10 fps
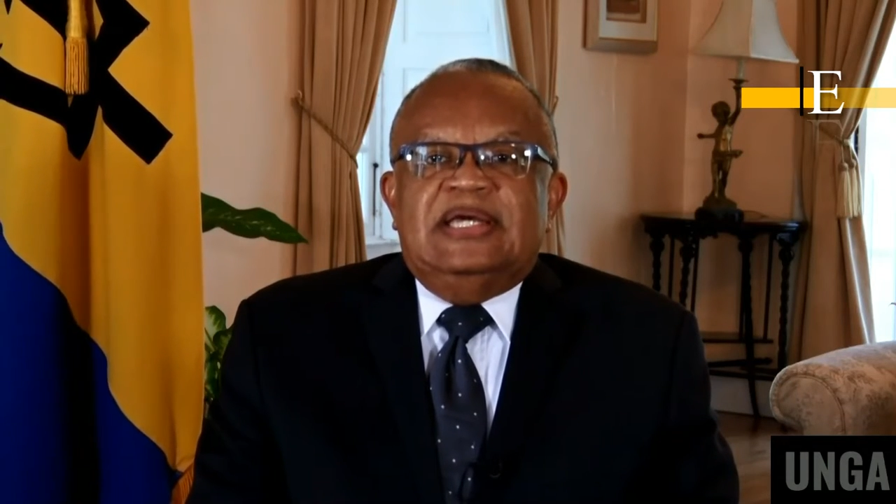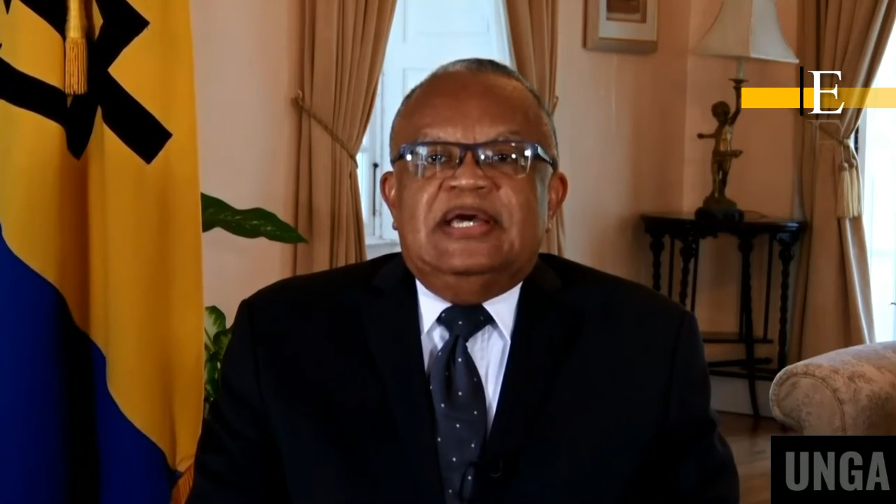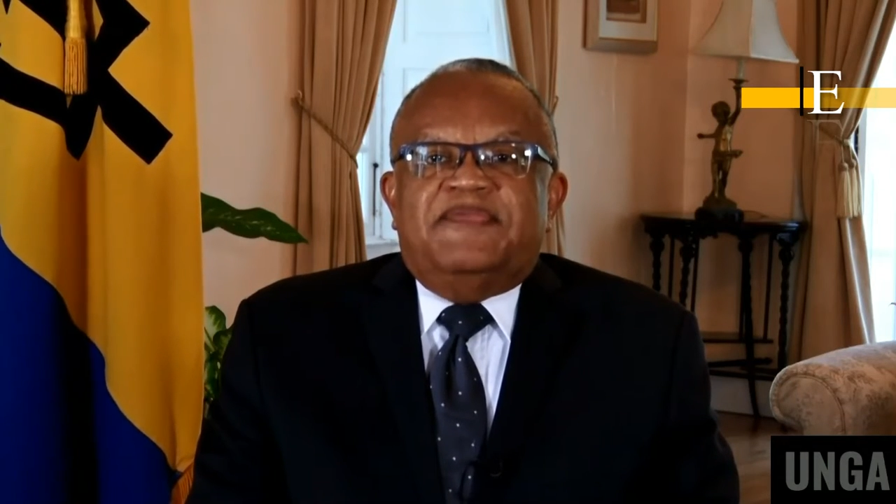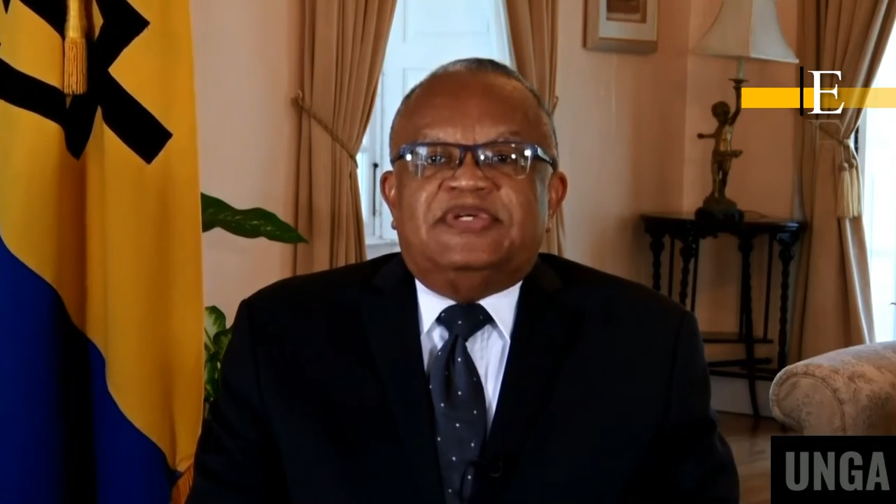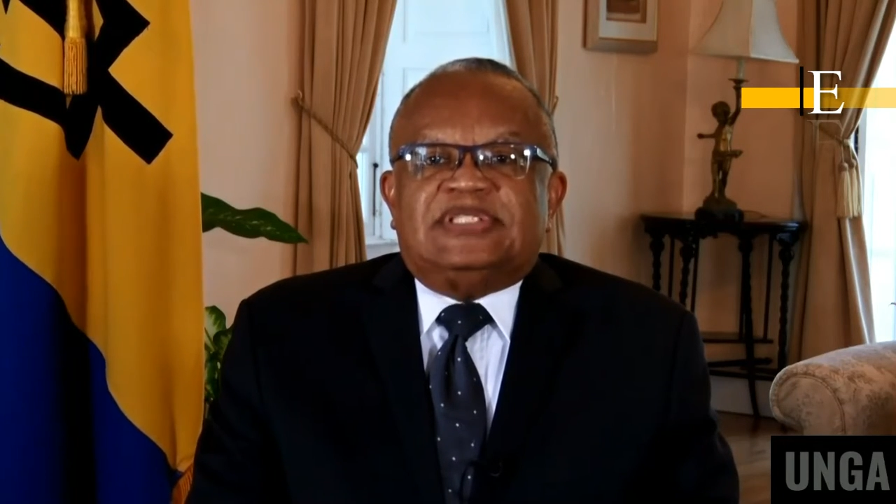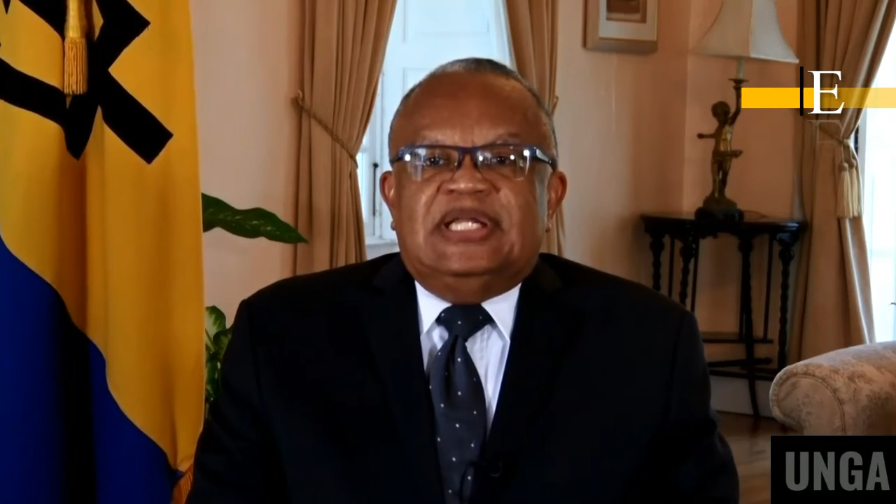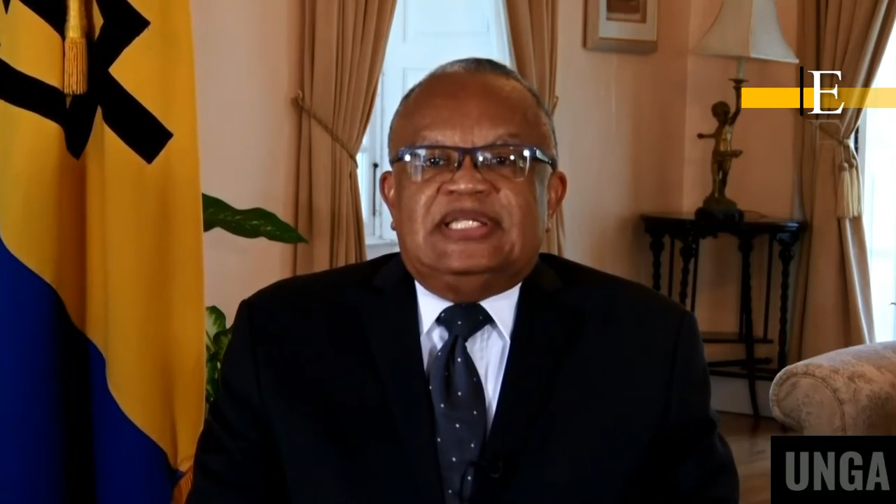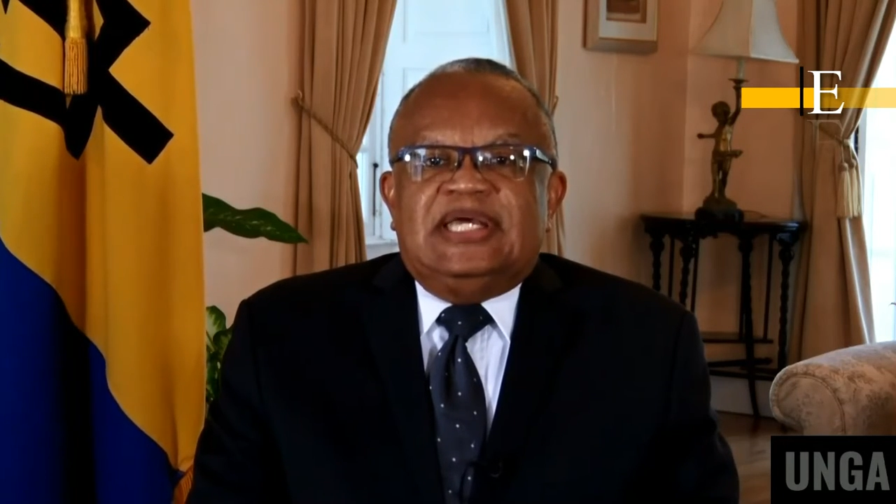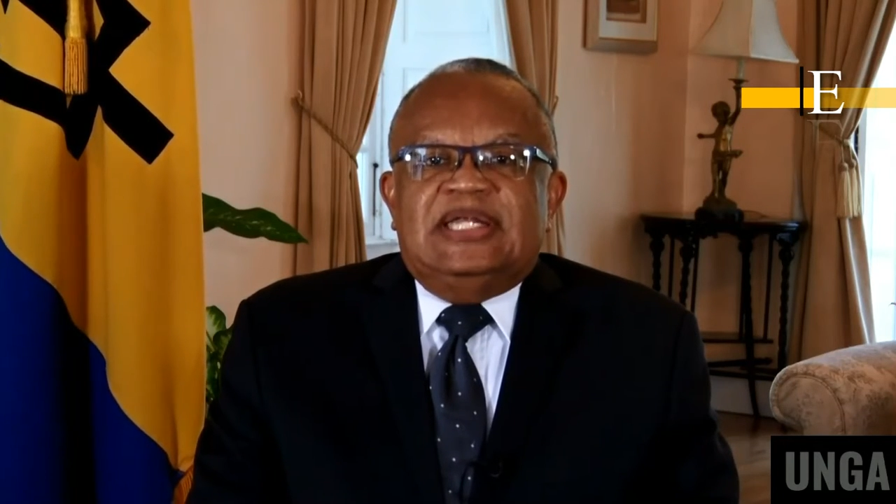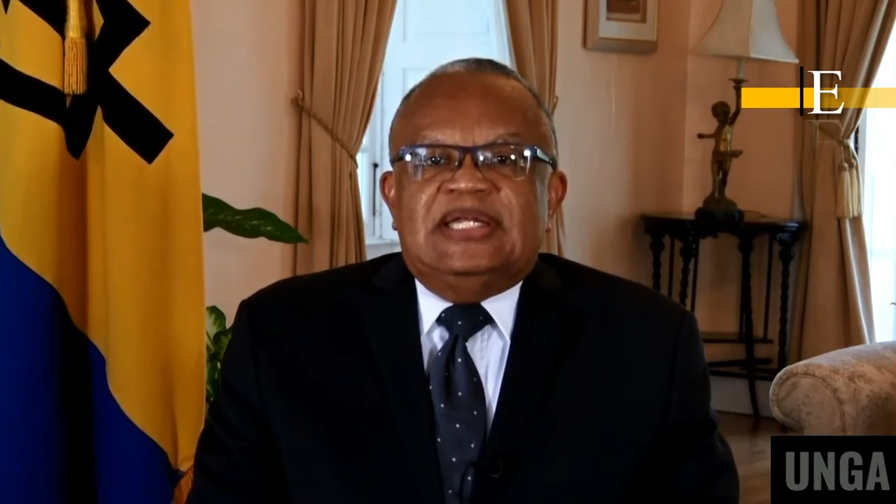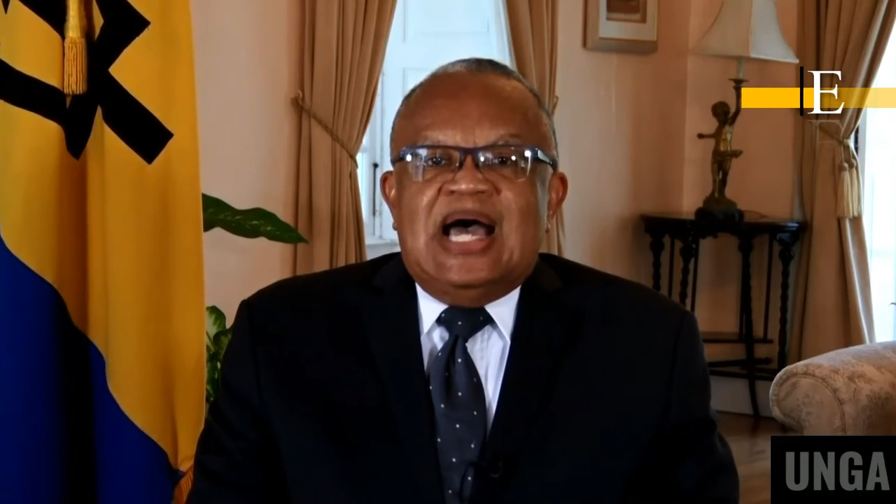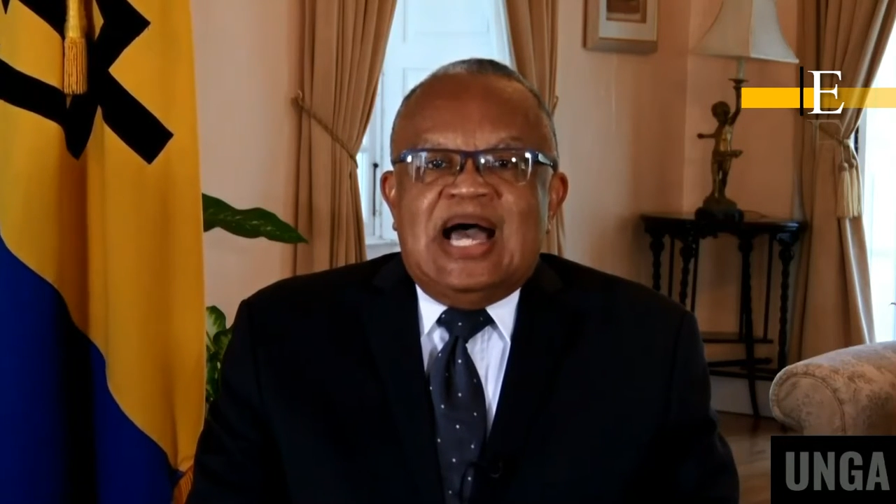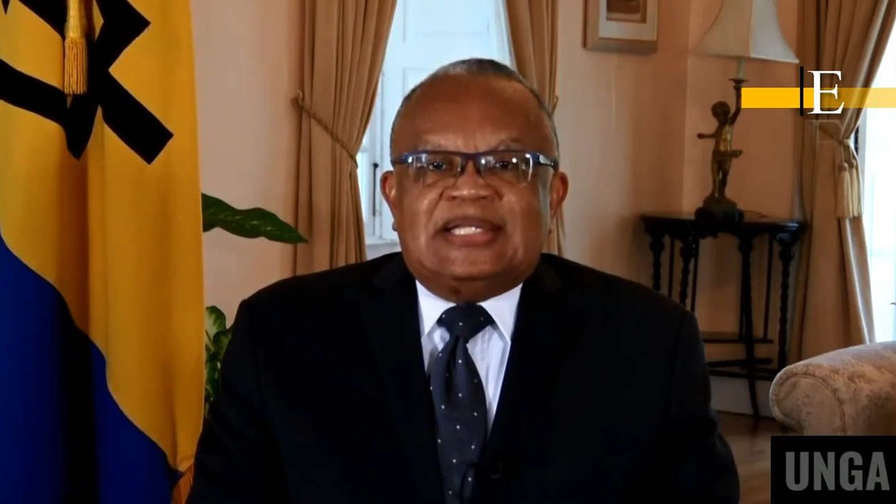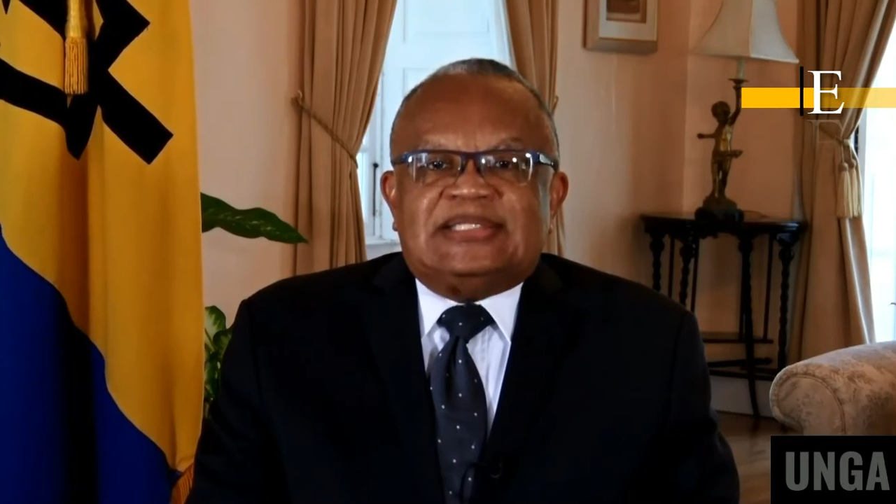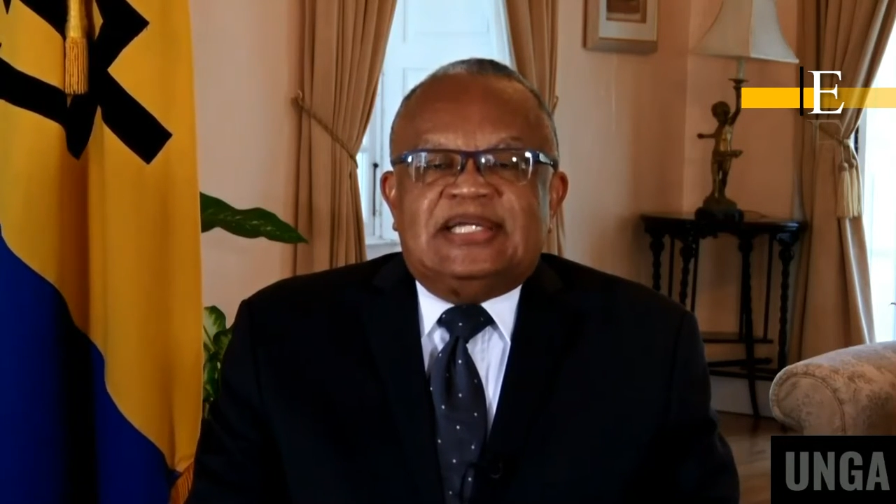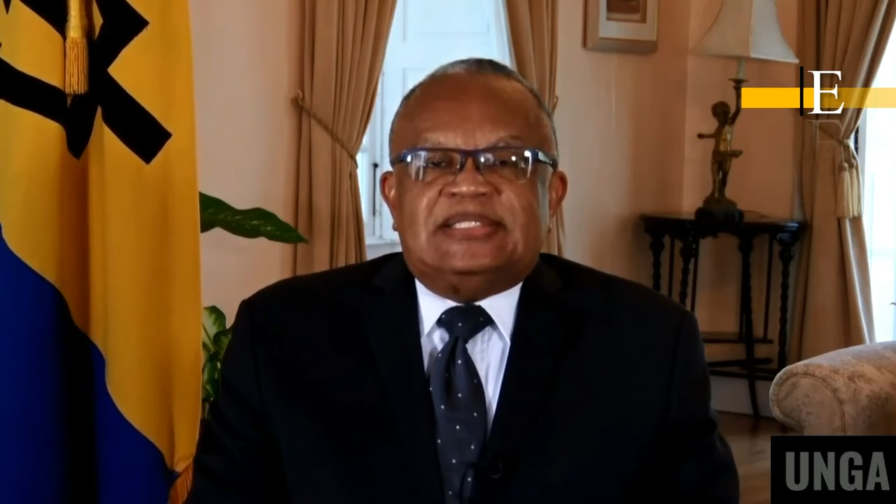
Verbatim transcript: facilitating access